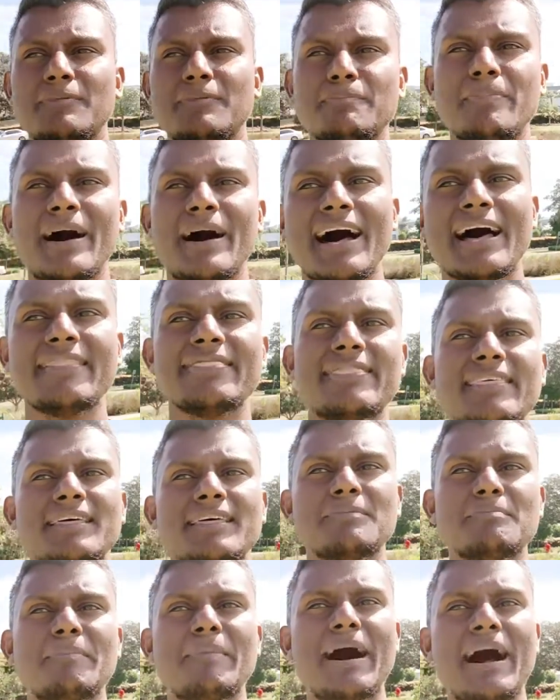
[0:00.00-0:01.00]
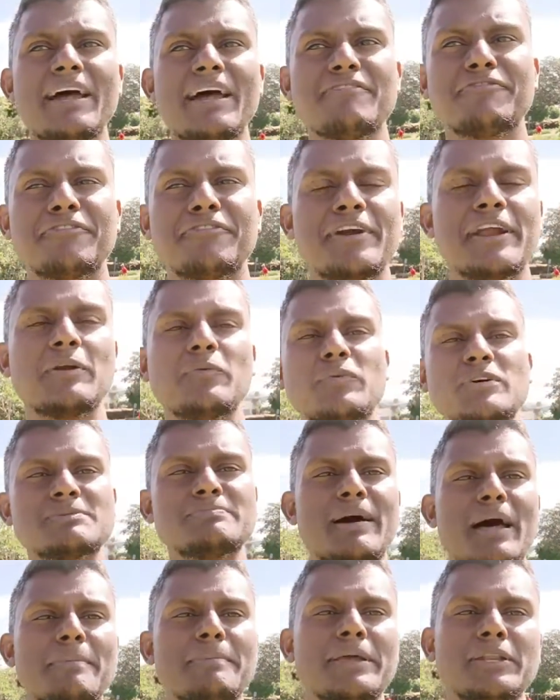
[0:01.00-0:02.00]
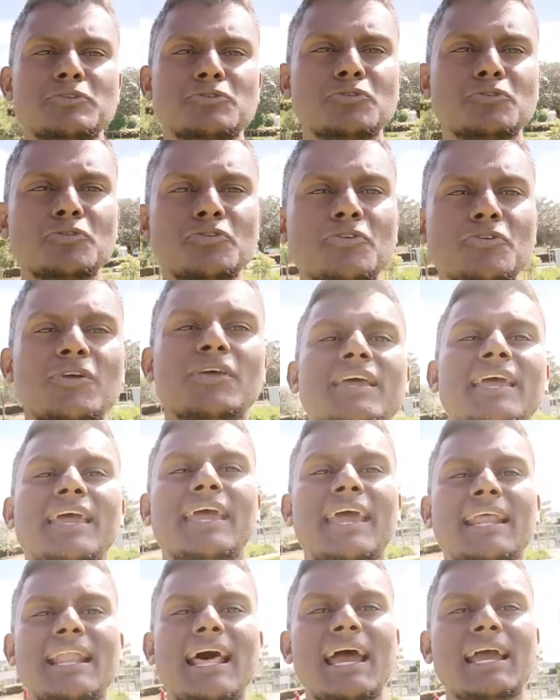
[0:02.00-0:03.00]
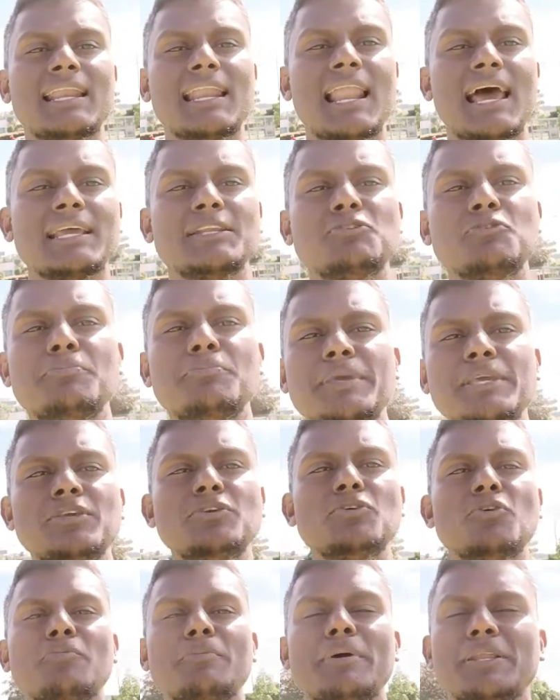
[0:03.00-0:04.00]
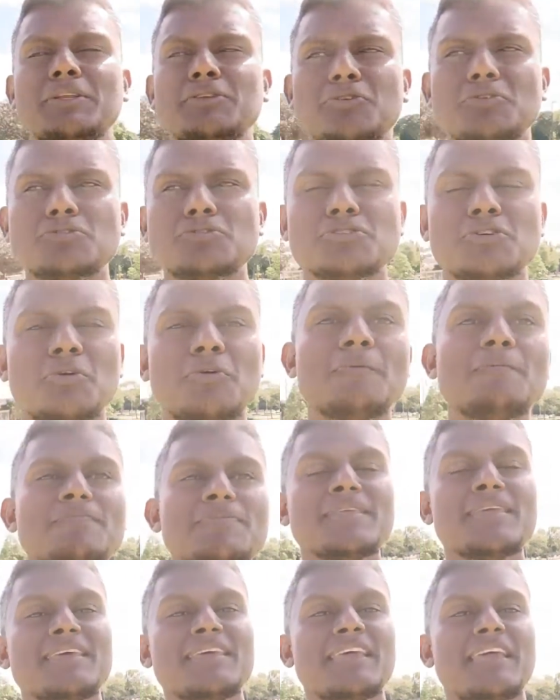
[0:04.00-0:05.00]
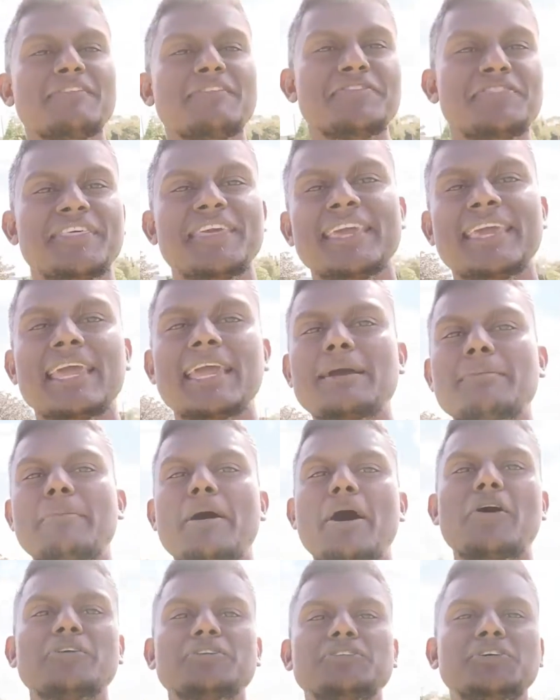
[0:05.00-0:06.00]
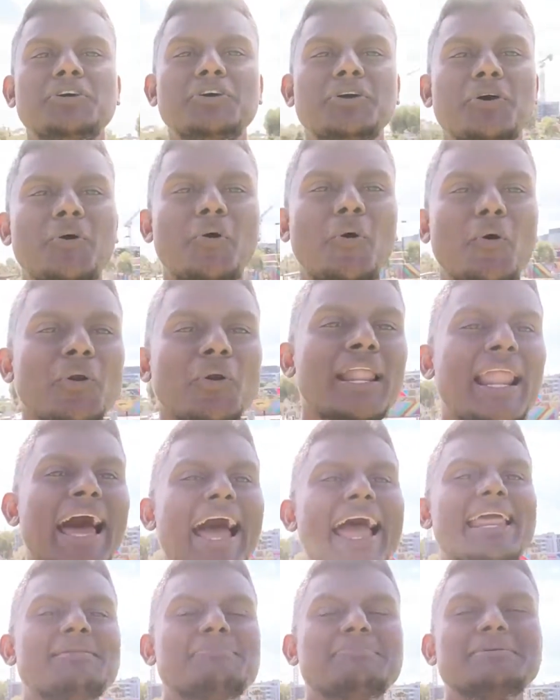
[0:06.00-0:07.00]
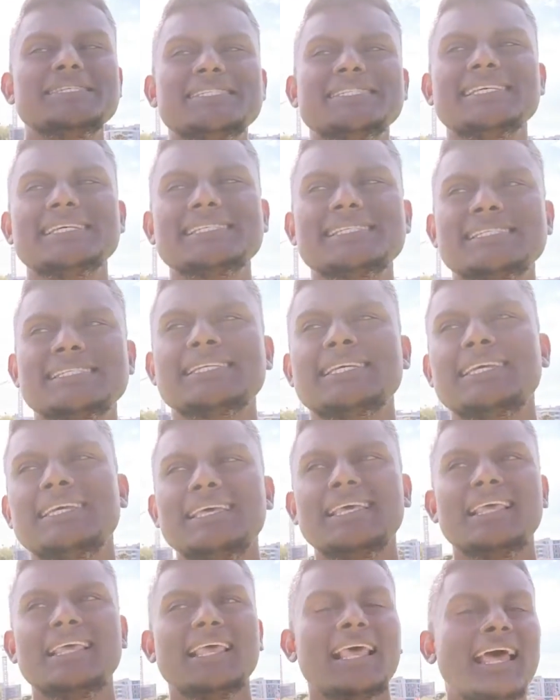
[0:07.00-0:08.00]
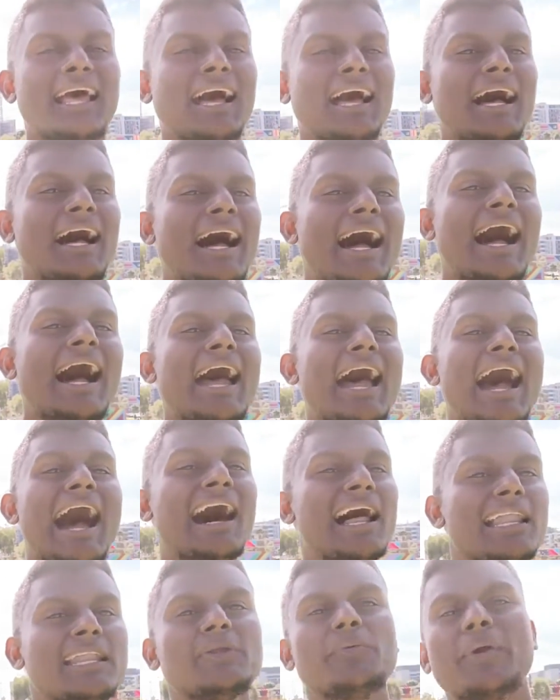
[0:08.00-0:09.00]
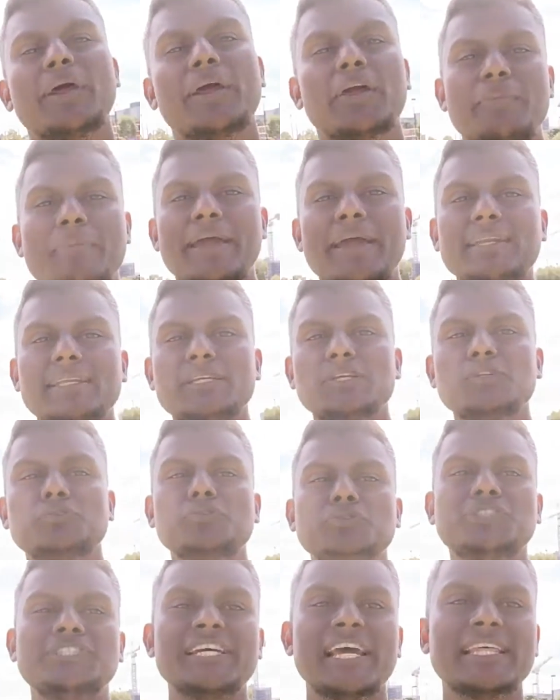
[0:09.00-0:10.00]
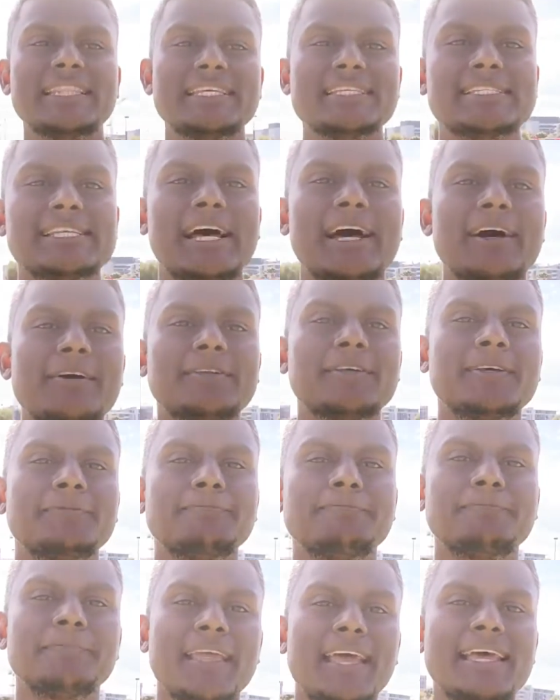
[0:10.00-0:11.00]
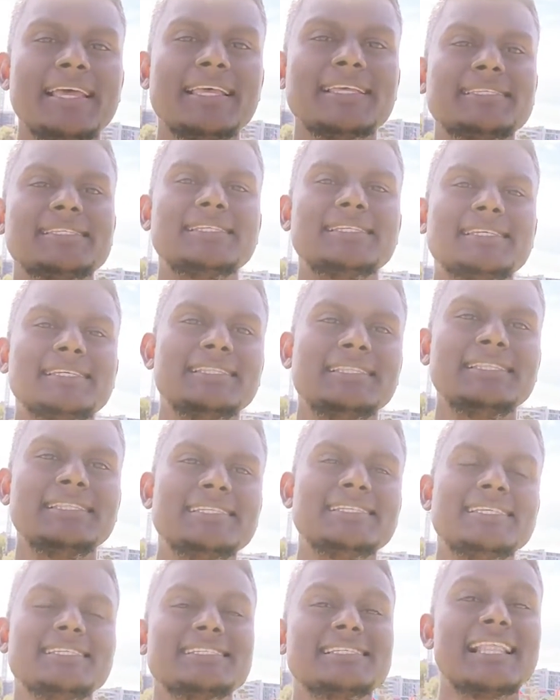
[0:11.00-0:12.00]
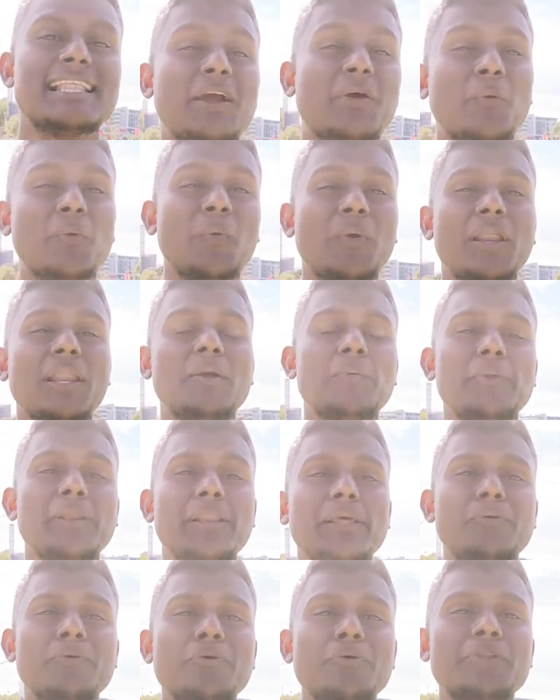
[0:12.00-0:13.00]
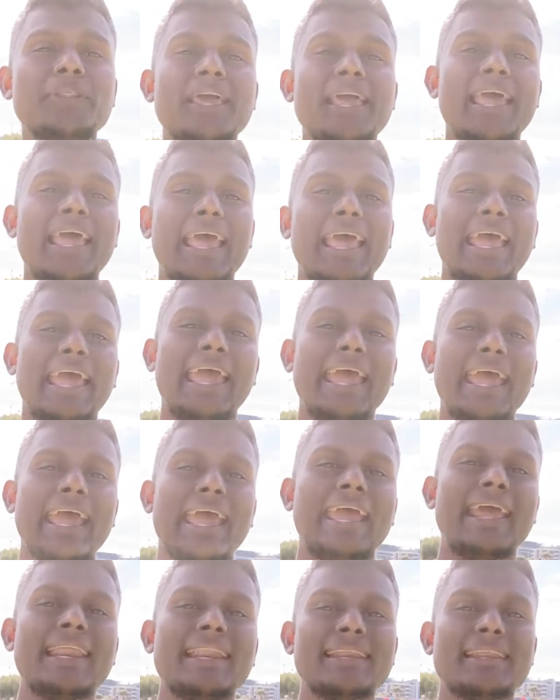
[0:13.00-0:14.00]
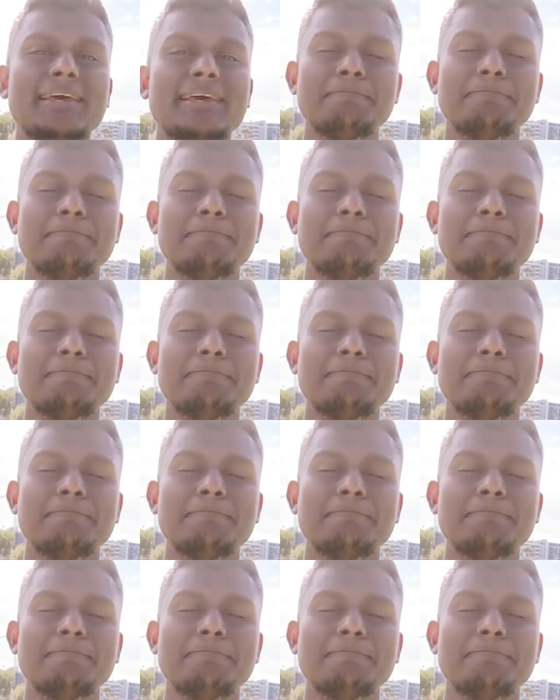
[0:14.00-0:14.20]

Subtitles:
path. My friend was my mentor and I'd like to be your mentor. So if you're thinking about online business, I highly recommend you to check this out, as this is like really good and